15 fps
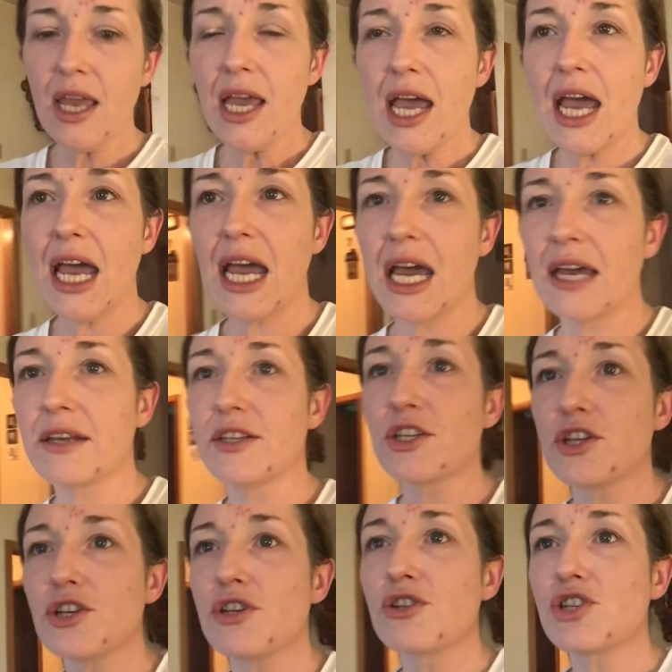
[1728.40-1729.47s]
And
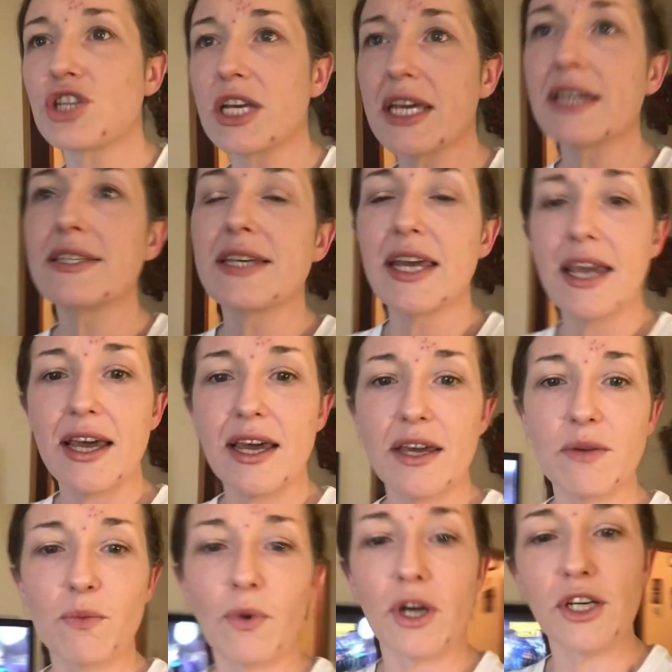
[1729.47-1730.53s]
she
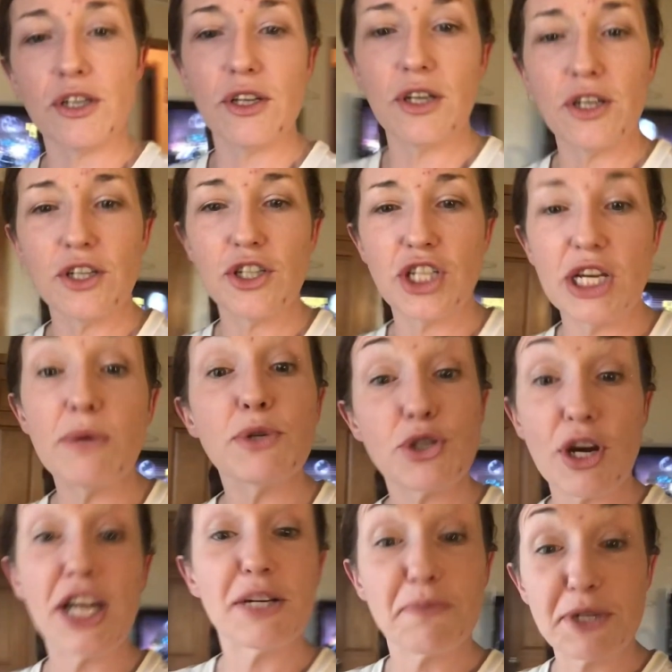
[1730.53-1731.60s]
did what she was
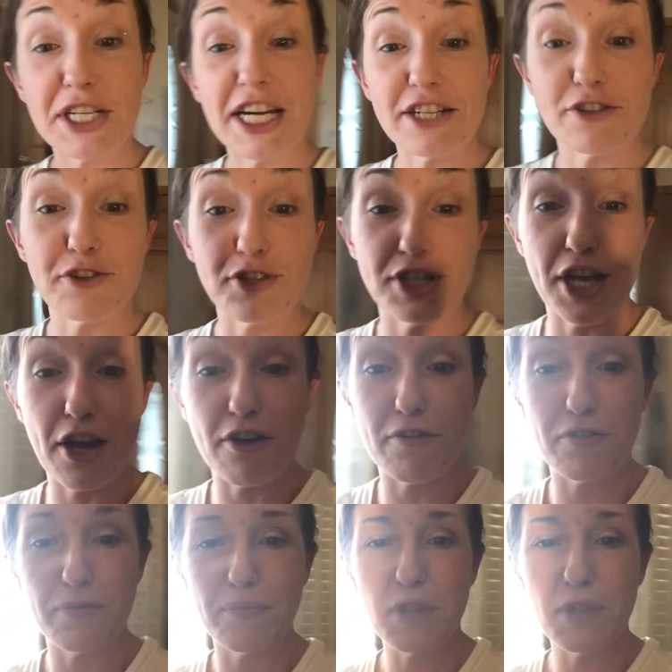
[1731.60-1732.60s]
trying to protect herself.